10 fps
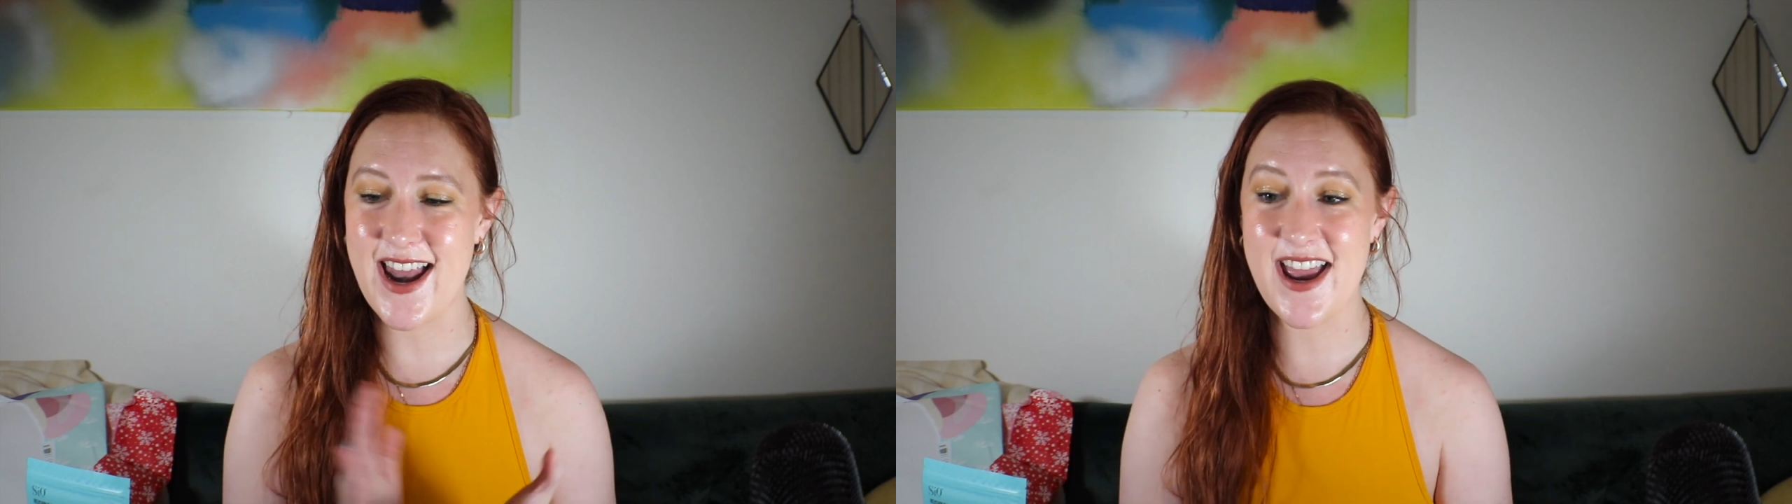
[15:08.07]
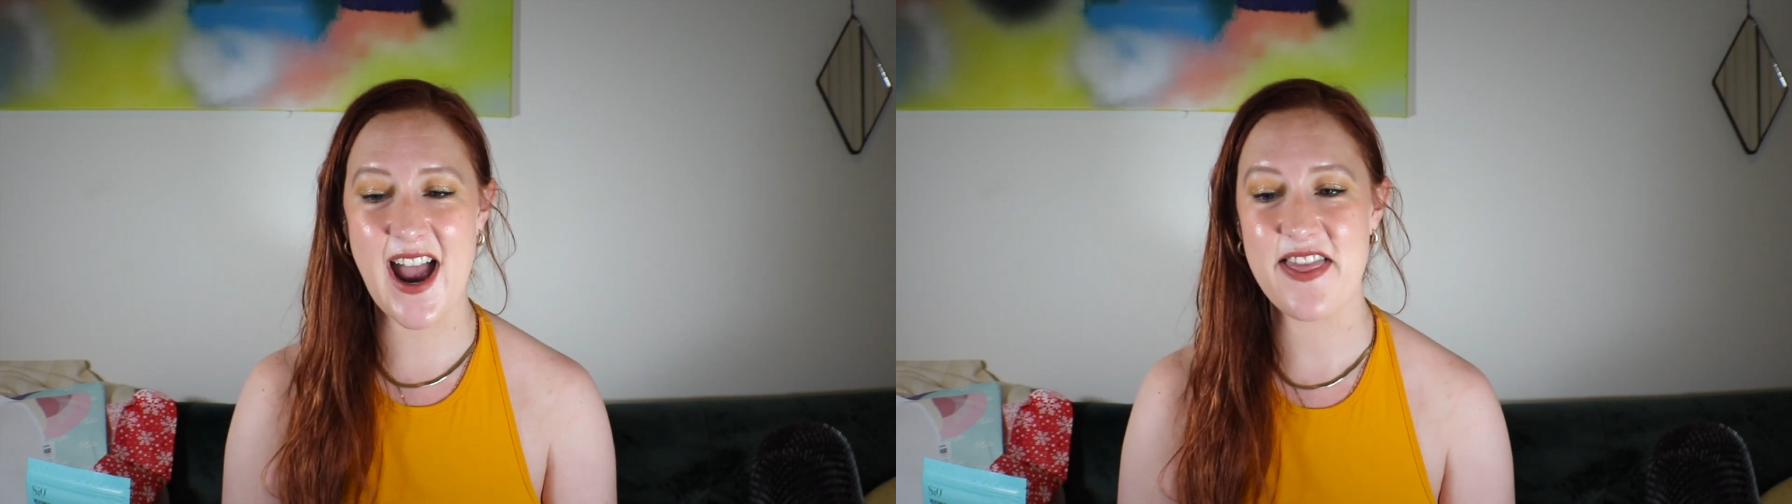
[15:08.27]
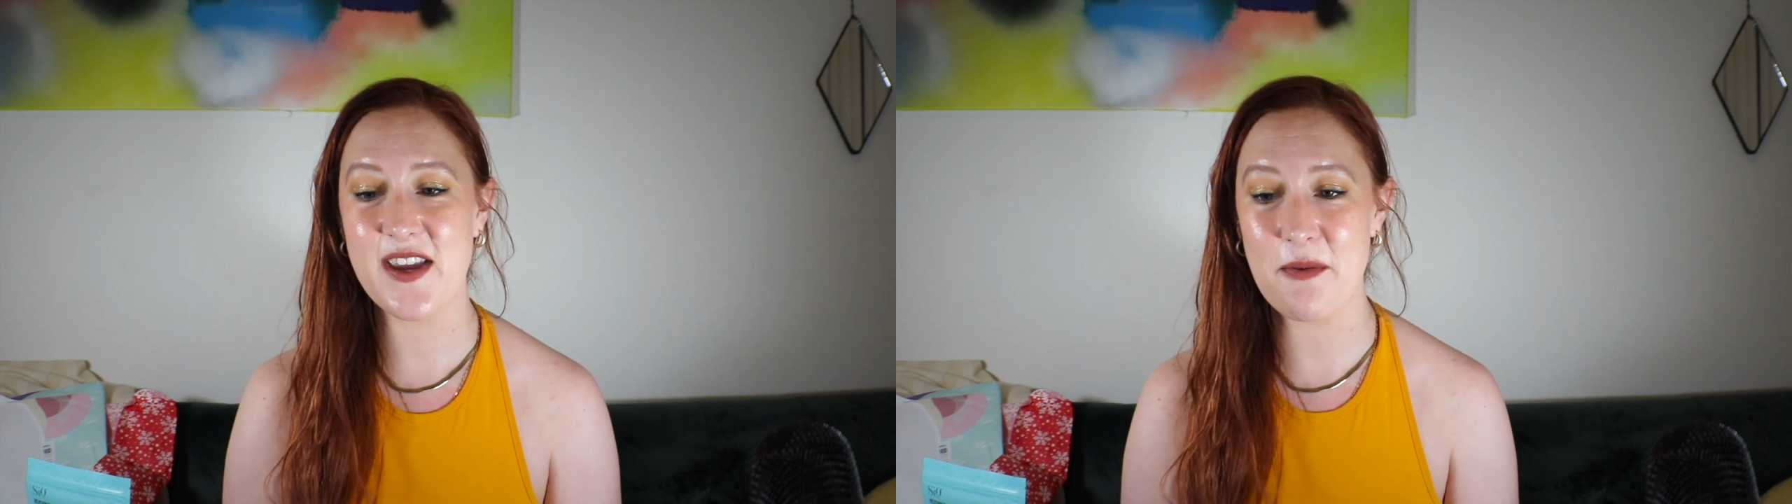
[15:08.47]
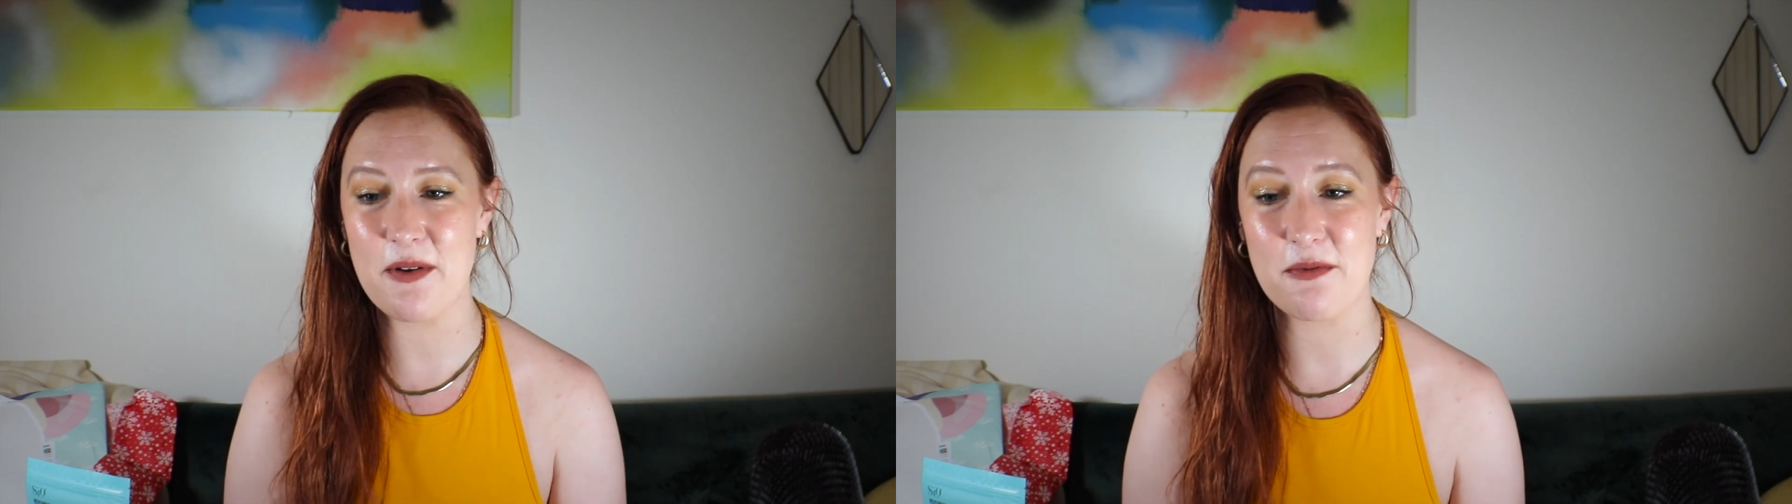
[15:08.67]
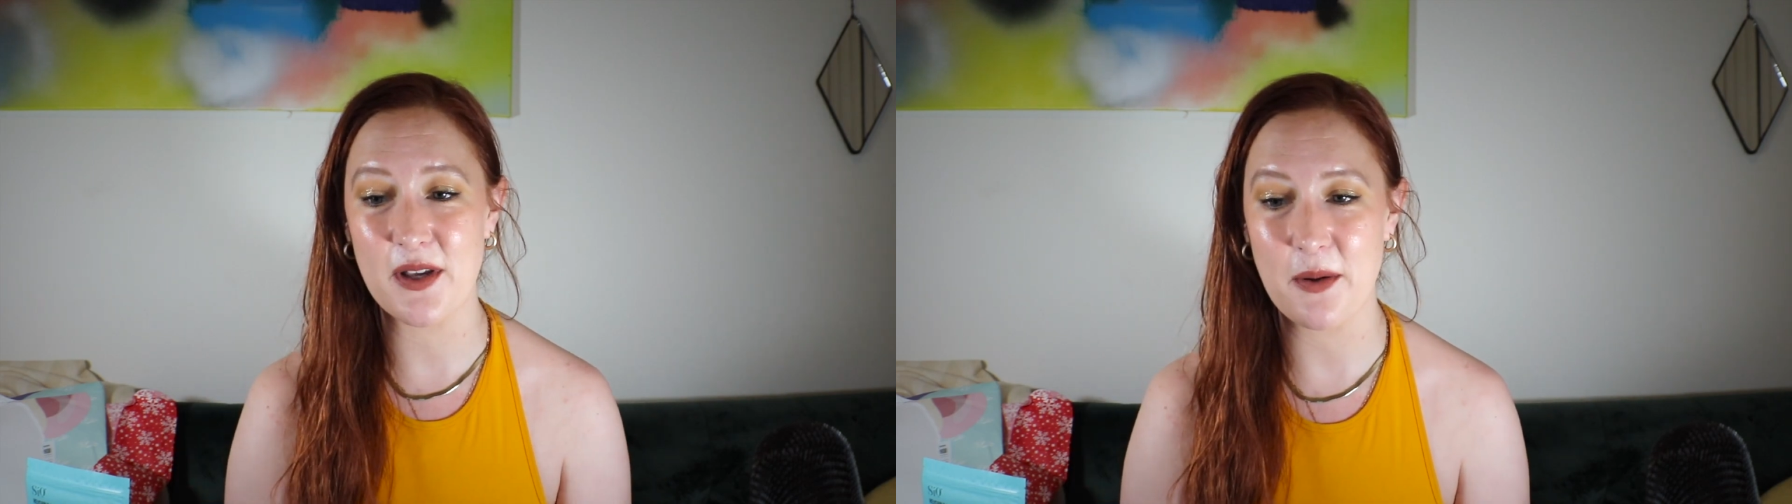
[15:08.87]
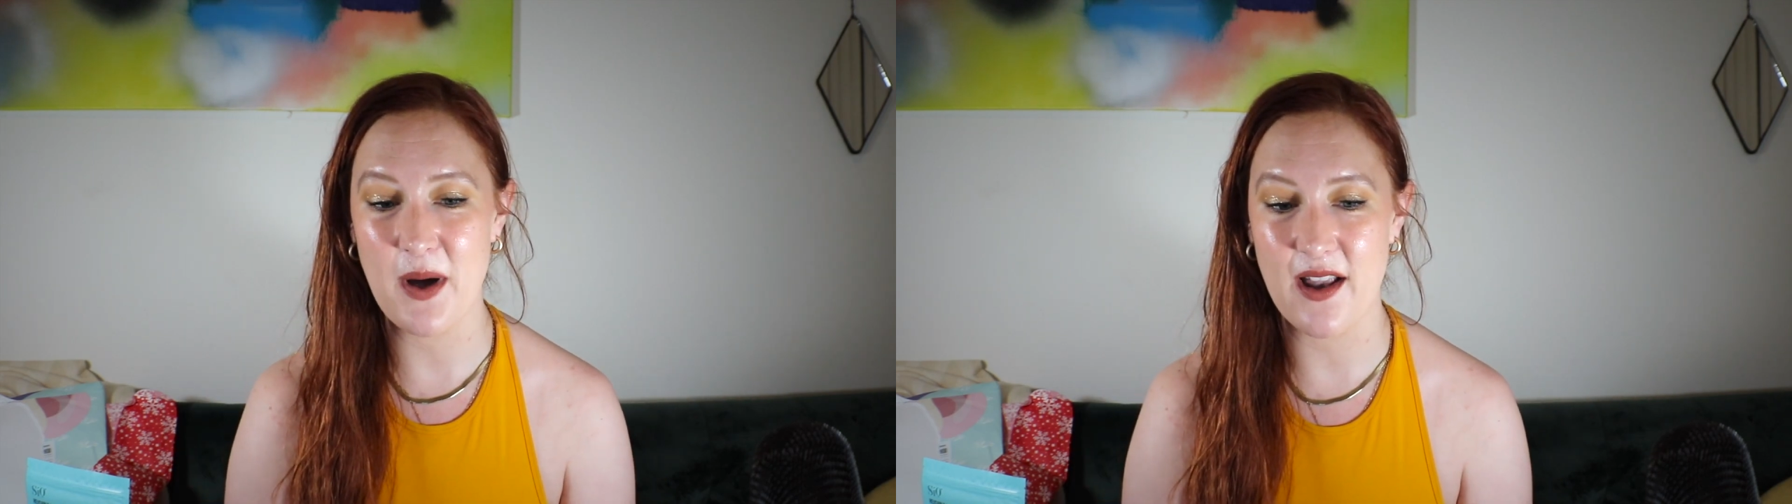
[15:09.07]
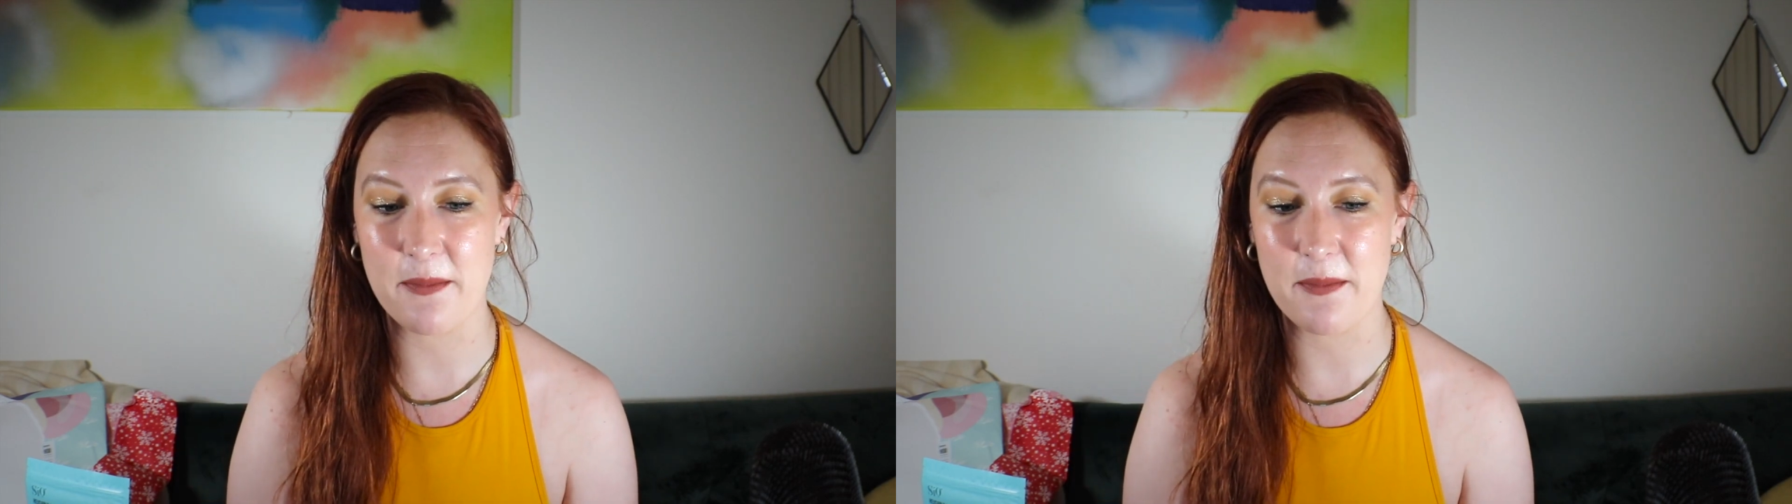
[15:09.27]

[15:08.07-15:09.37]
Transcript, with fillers: and it, I think it went really well.